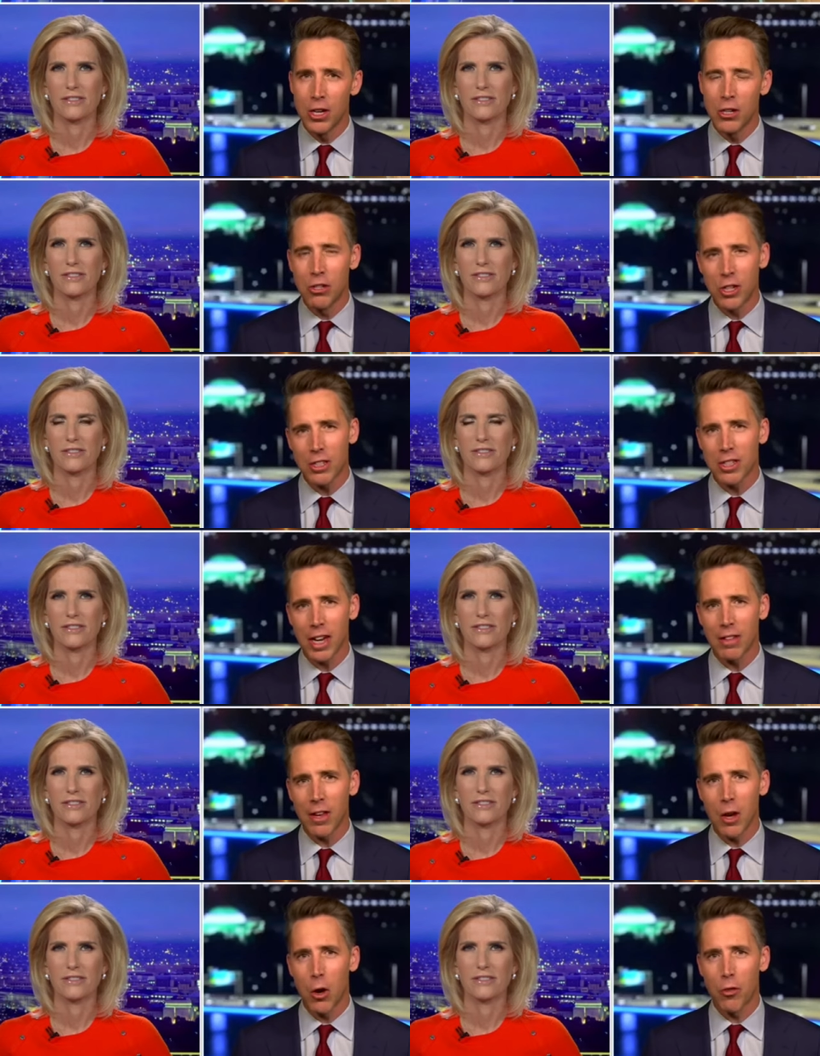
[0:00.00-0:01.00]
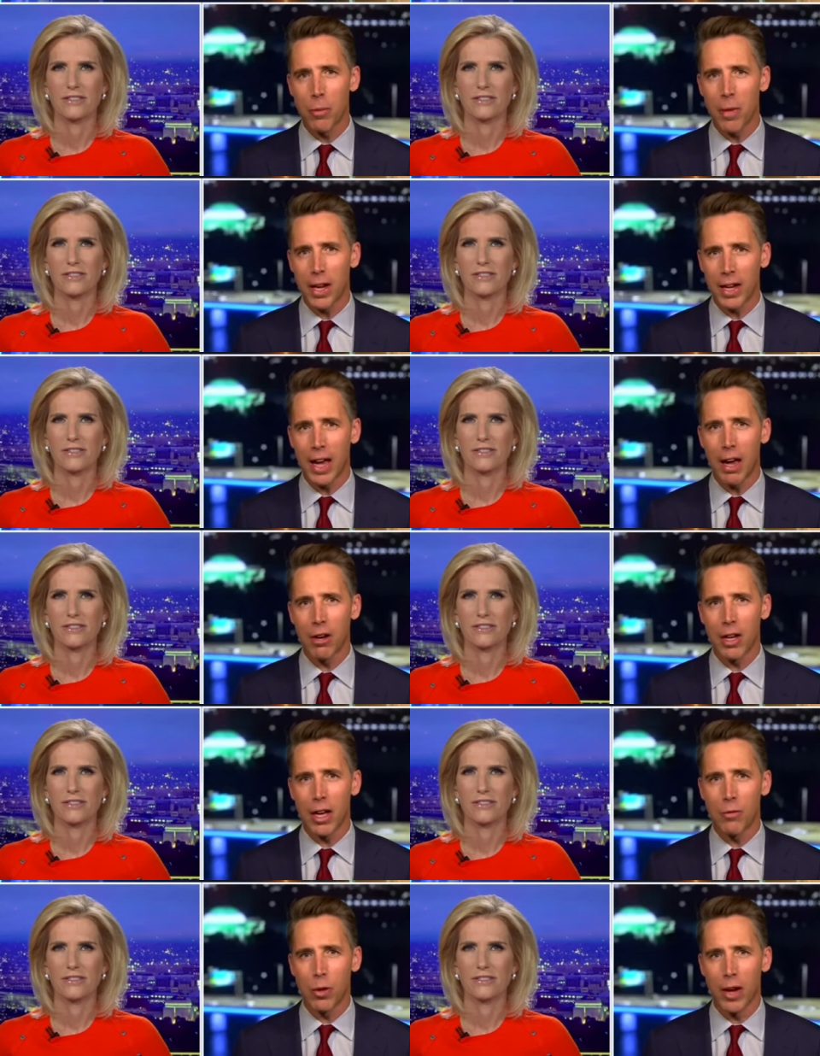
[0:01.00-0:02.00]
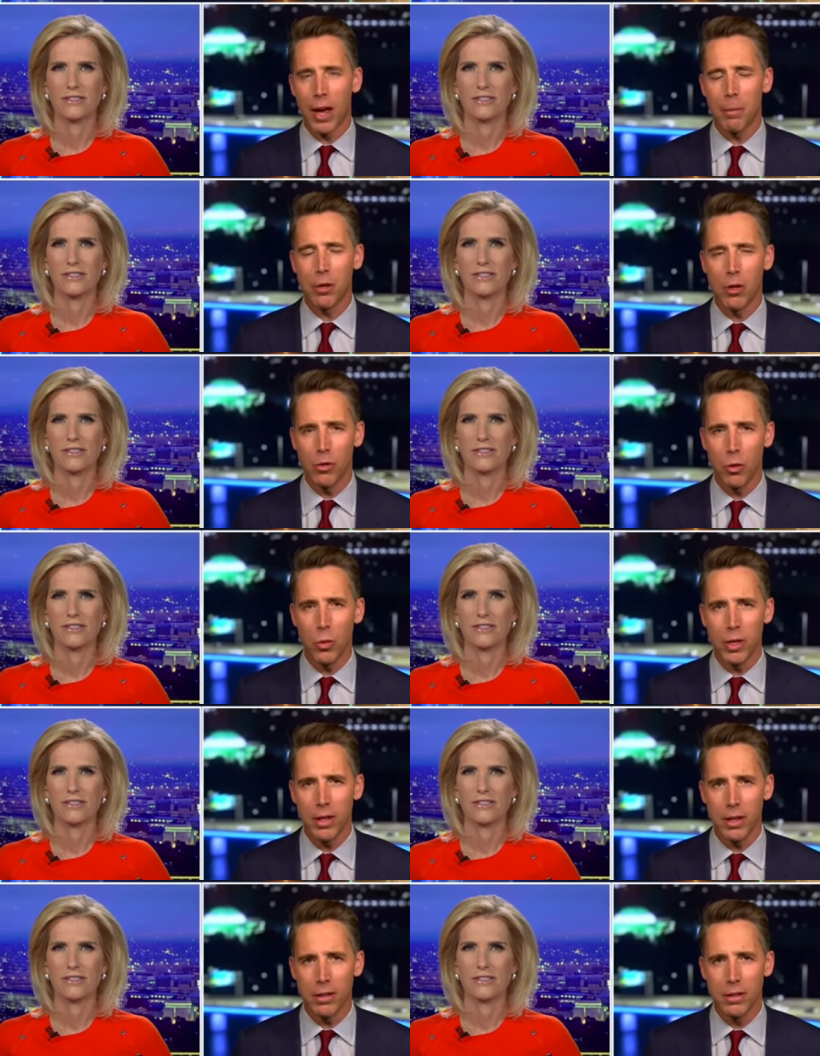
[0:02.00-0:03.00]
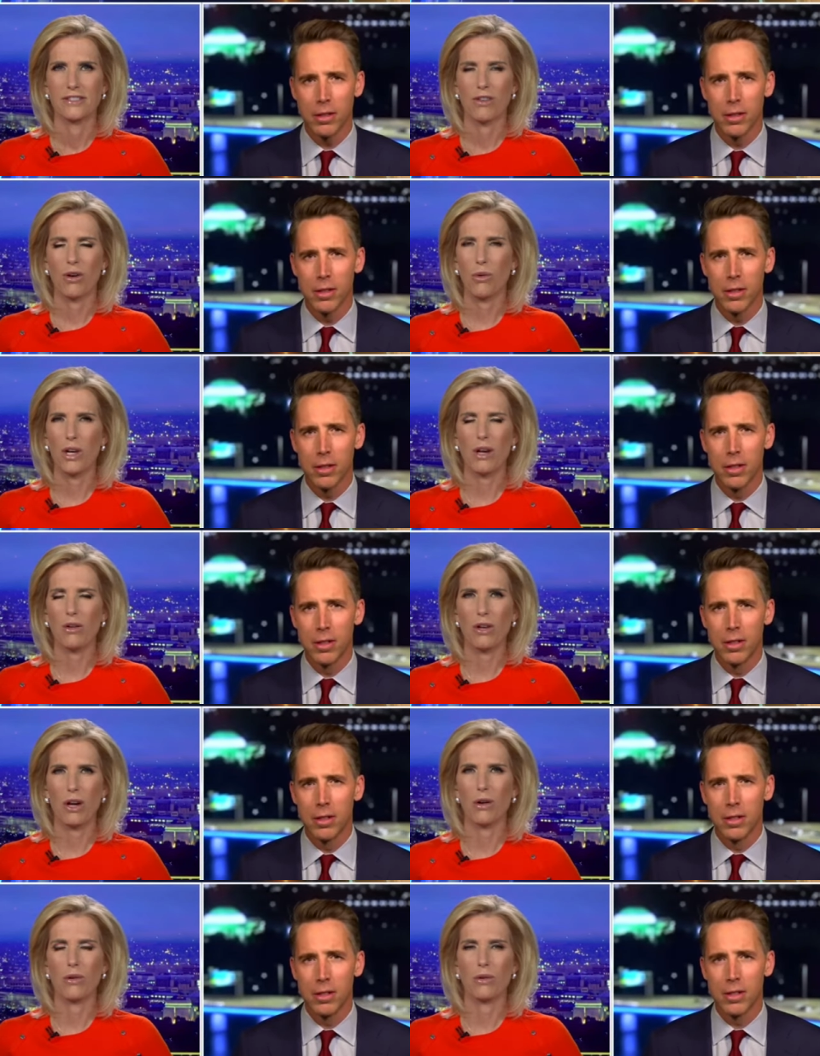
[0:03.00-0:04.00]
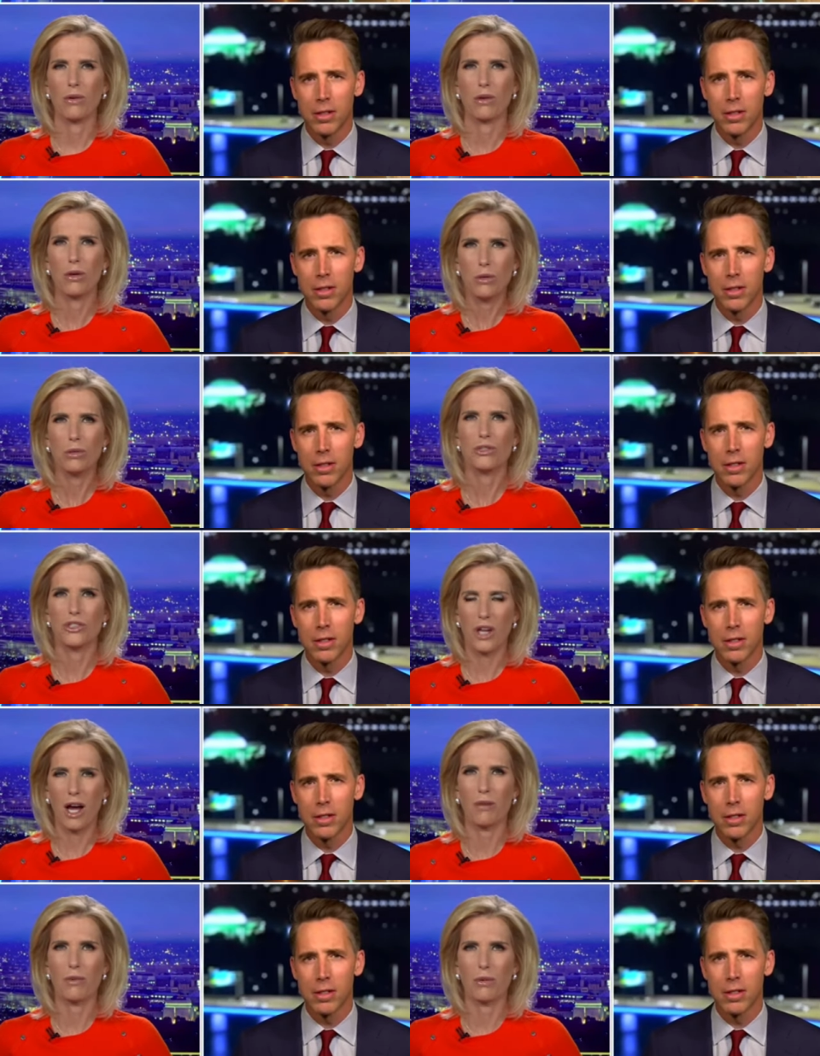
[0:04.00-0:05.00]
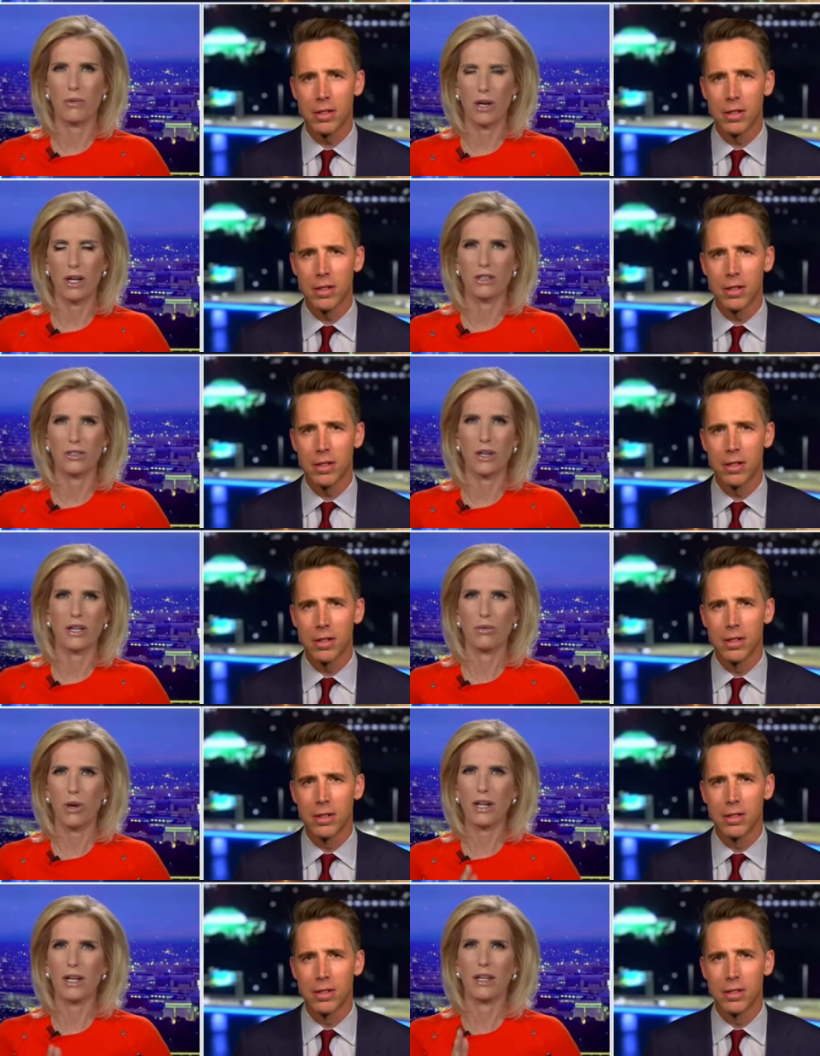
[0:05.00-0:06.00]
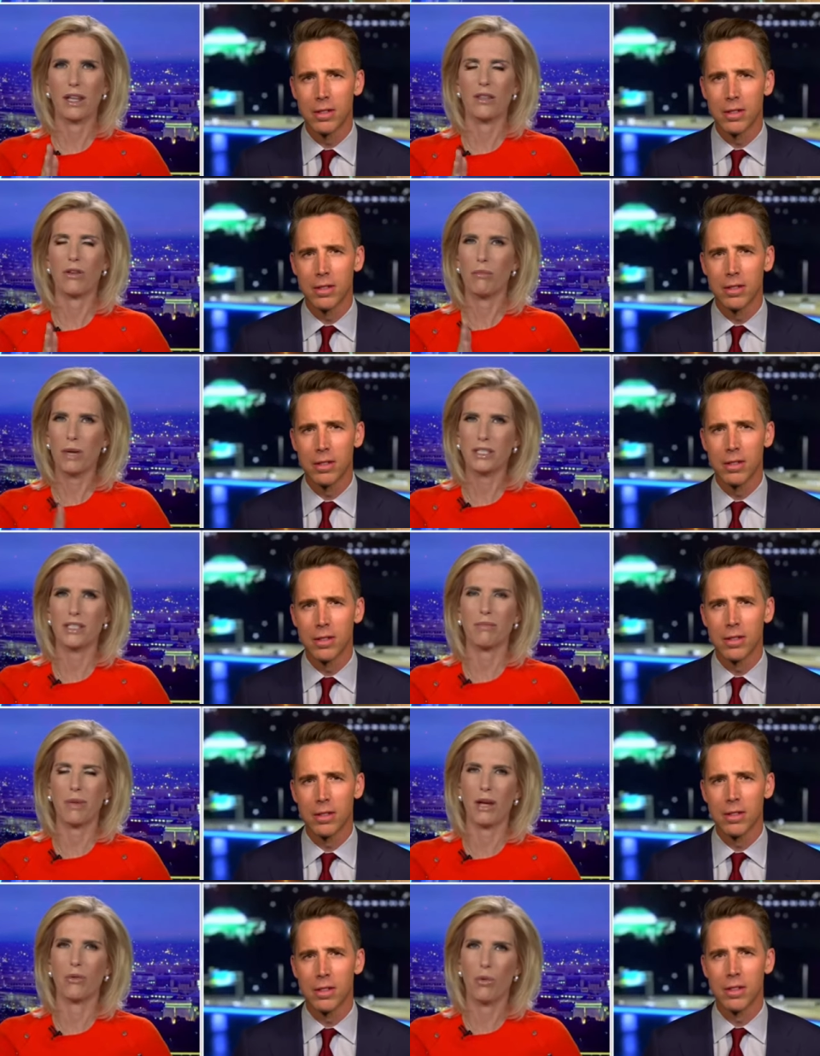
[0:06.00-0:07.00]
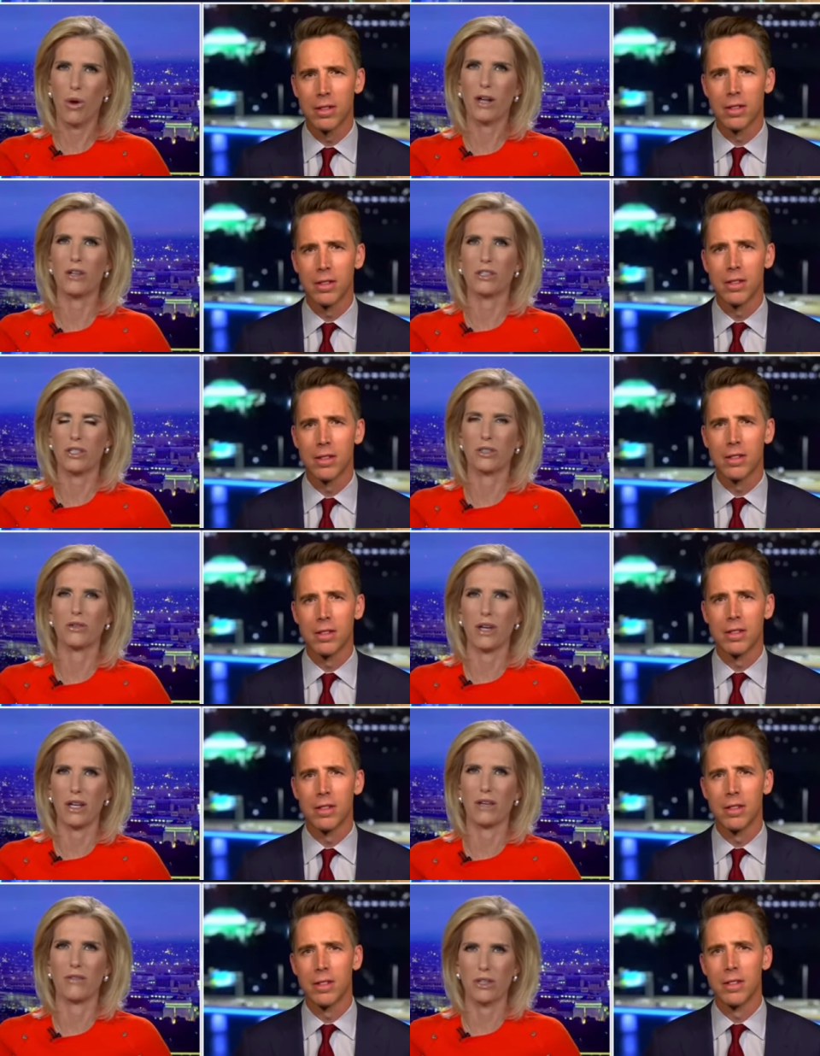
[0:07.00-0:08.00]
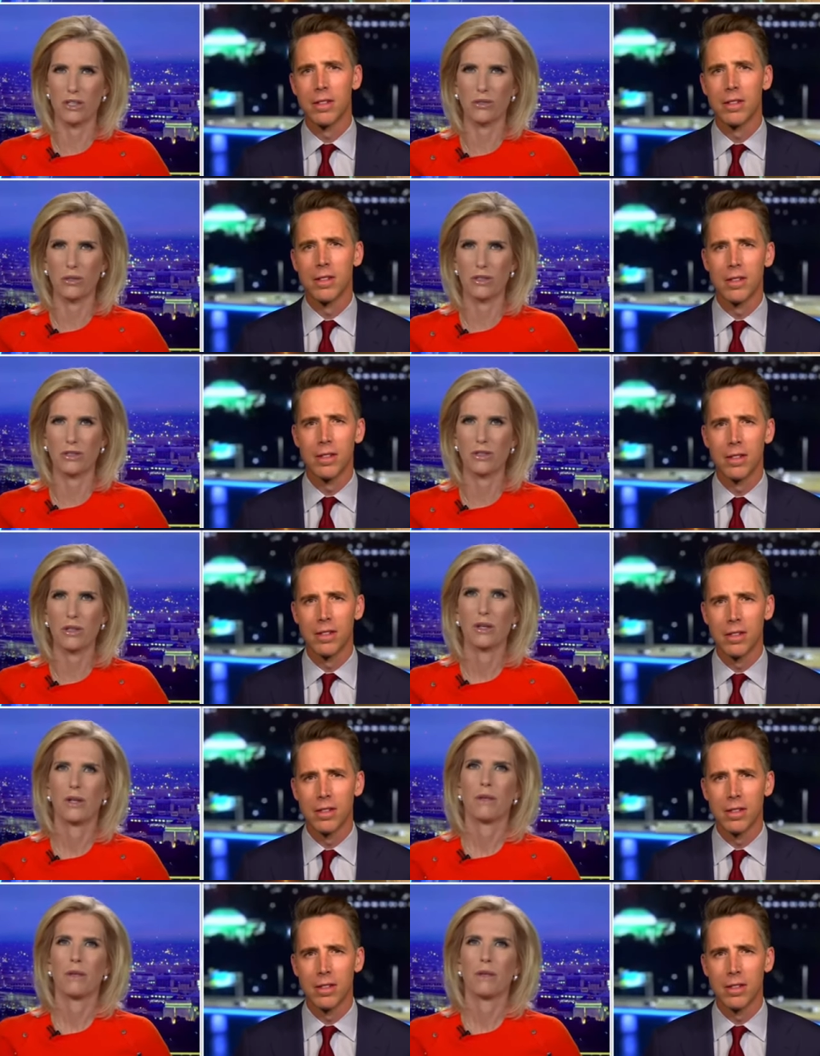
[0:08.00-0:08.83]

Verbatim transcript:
Speaker 1: just like they owe them an accounting of what happened over the weekend.
Speaker 2: Well, we don't know whose job it was, right? What there must have been one or two individuals